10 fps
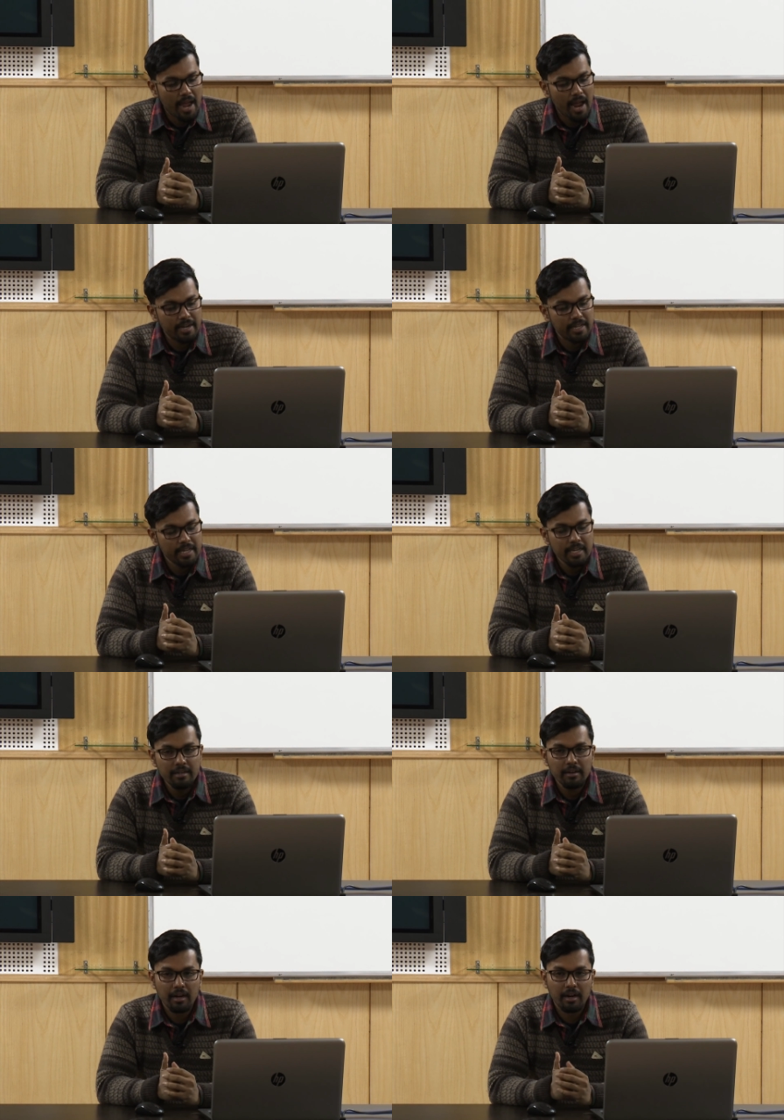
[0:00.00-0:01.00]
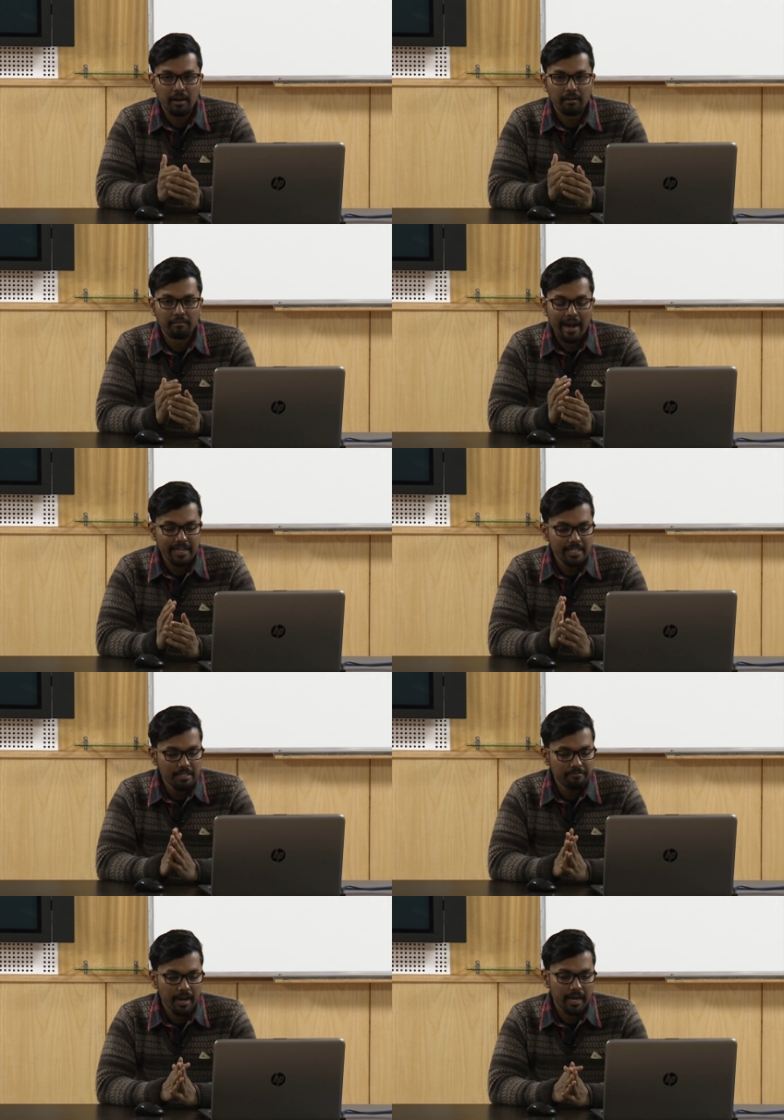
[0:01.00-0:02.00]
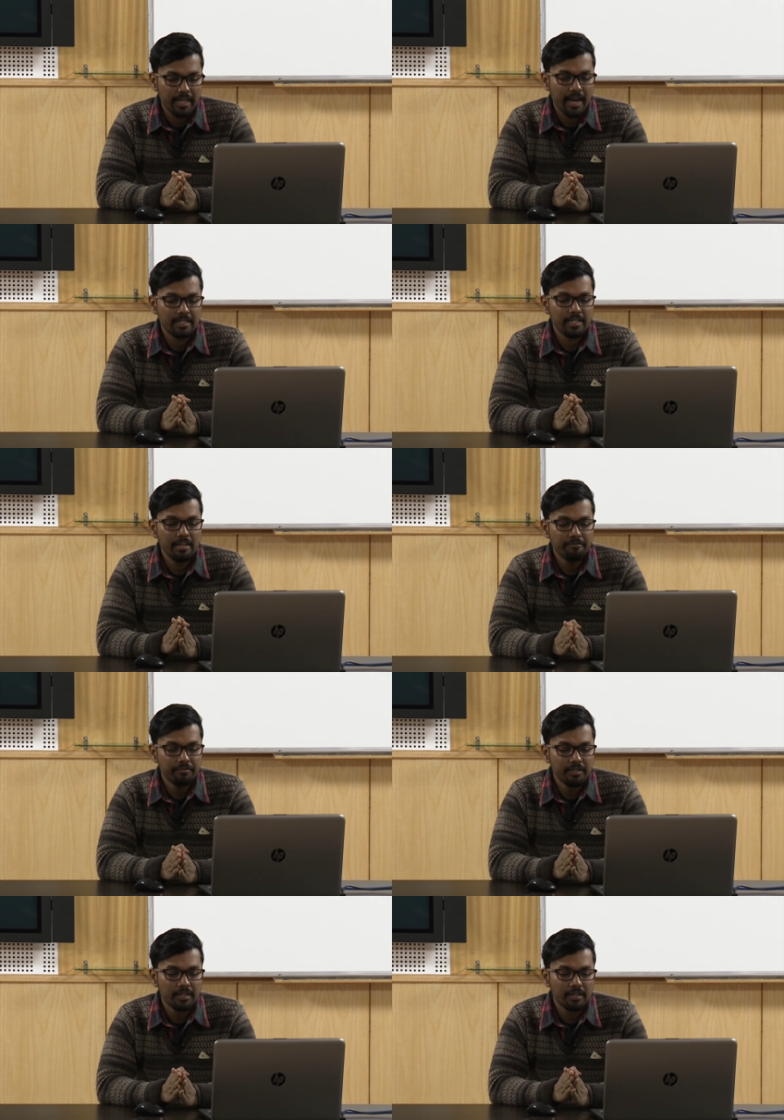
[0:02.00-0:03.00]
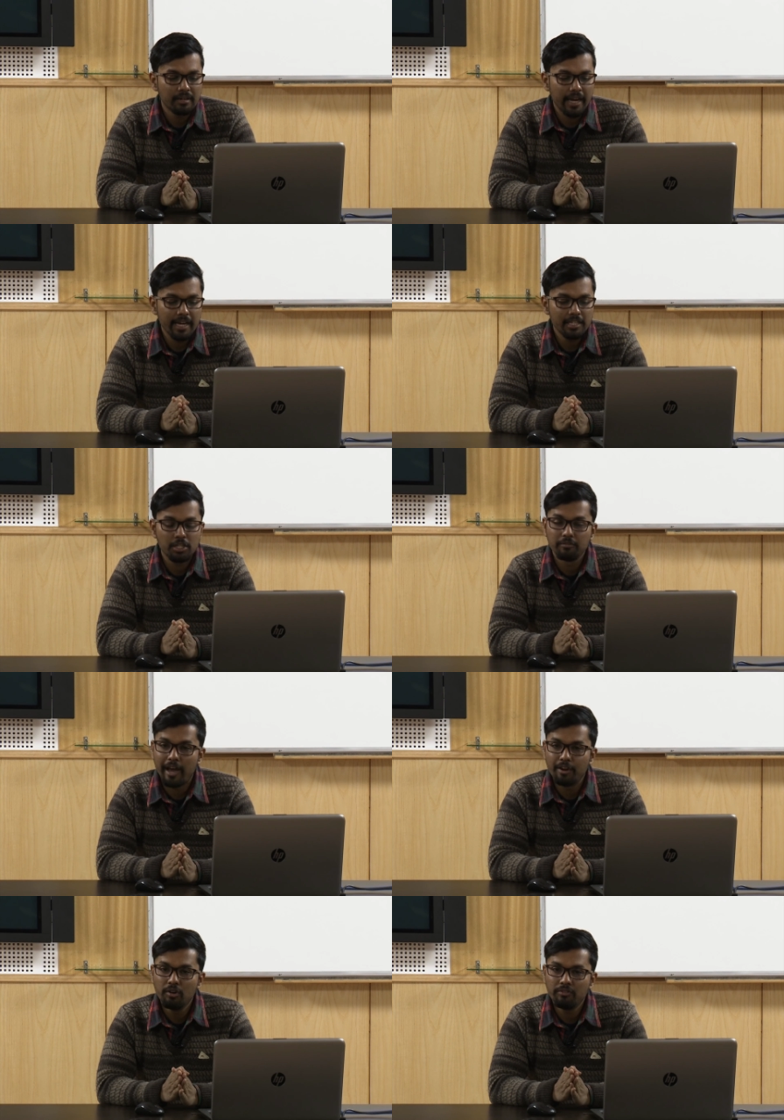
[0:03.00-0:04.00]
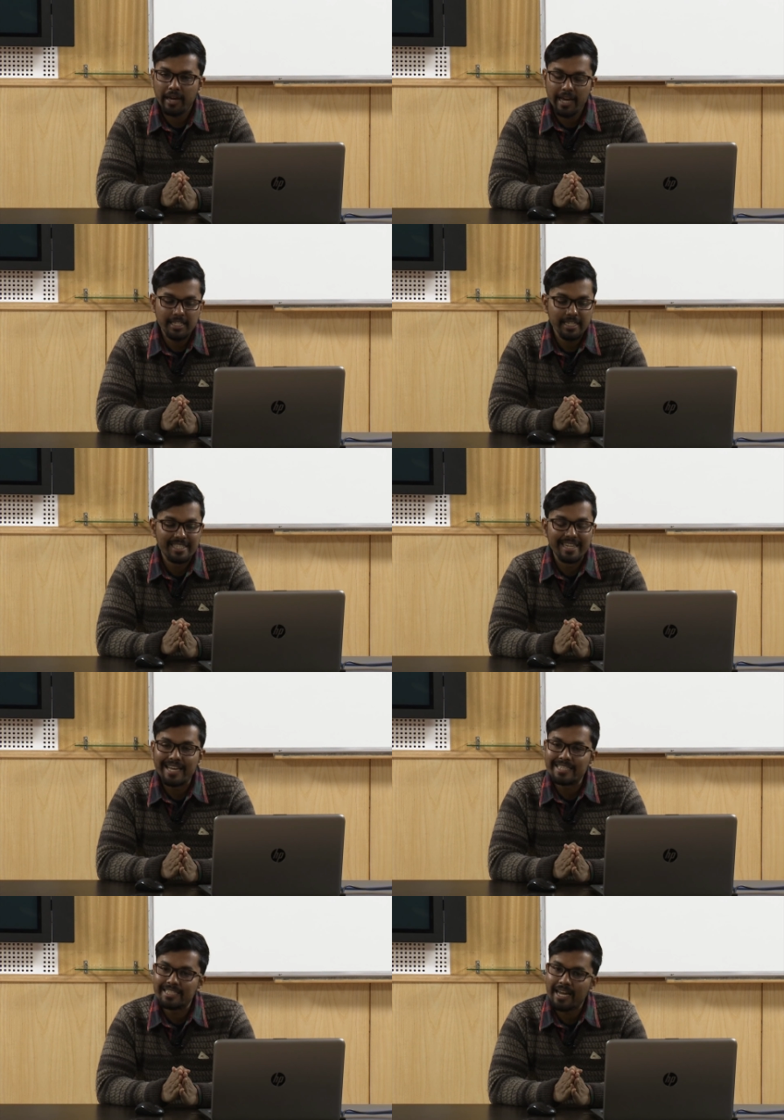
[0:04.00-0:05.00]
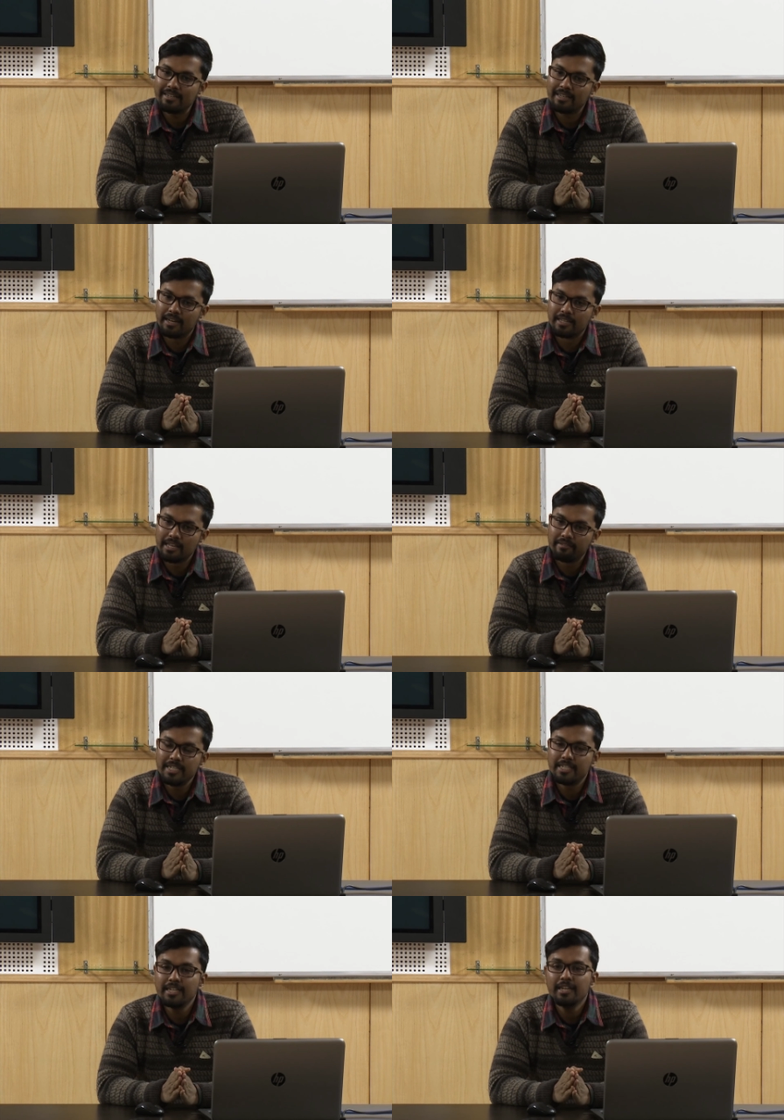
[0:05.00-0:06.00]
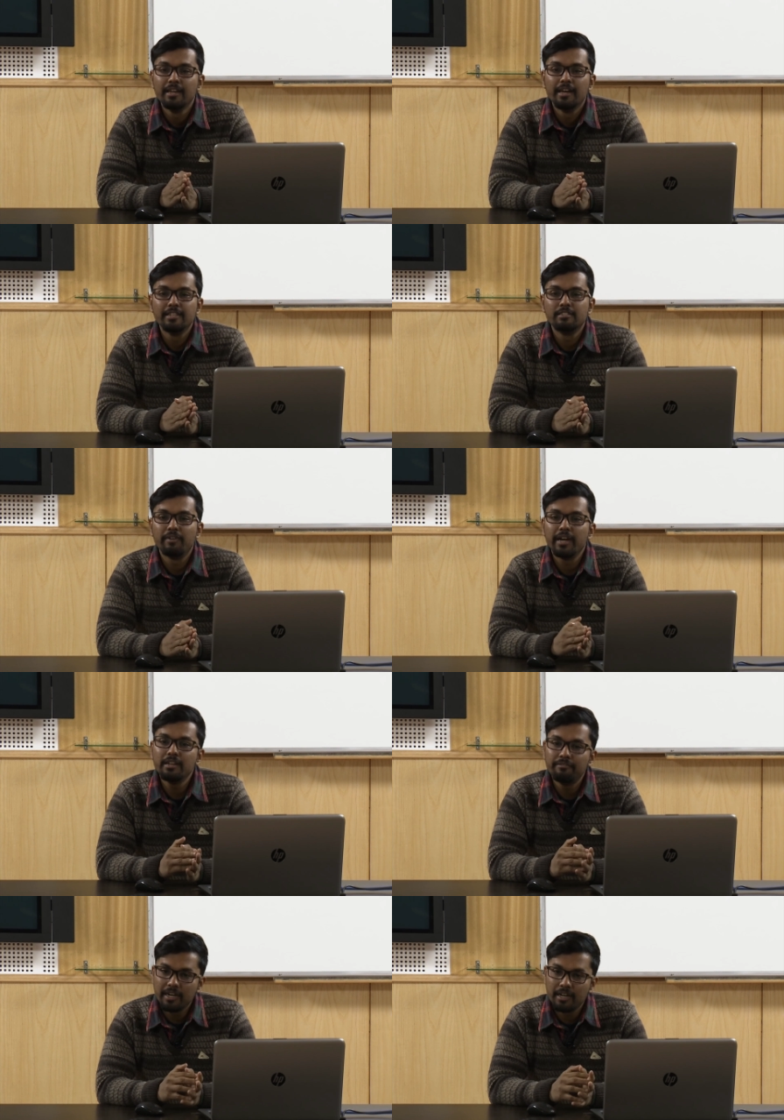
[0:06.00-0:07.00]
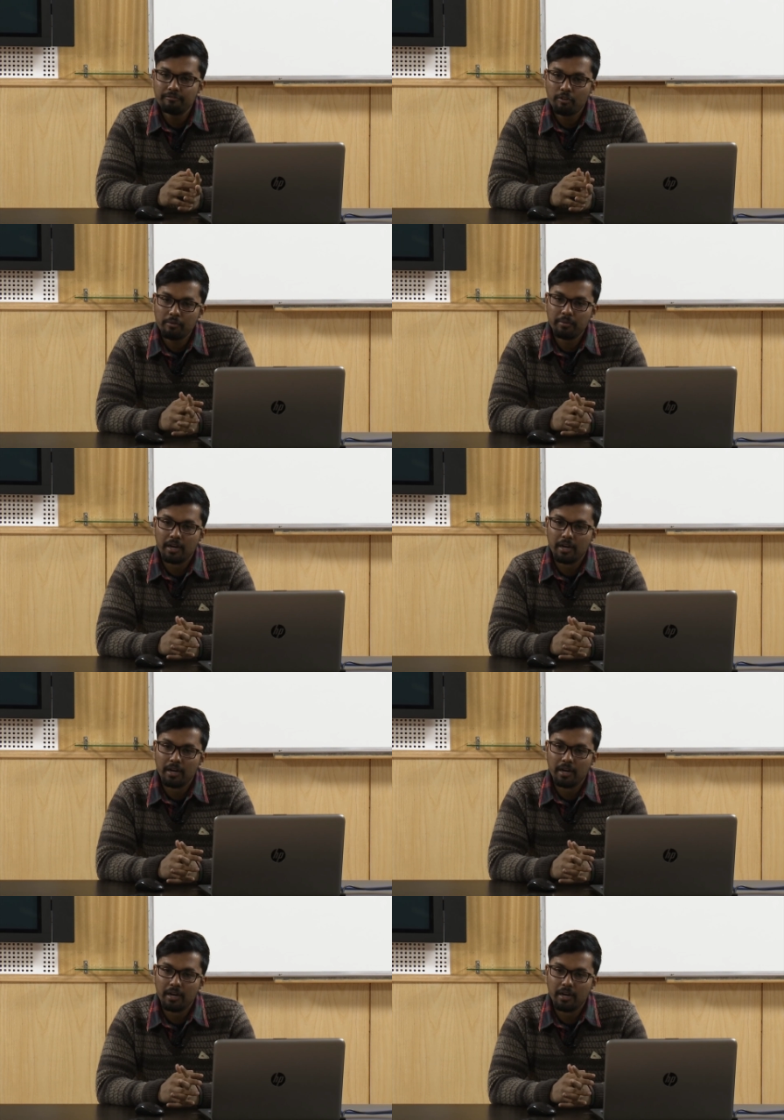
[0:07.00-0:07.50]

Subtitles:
and he identified that if the H value of H is less than 70, it is very difficult for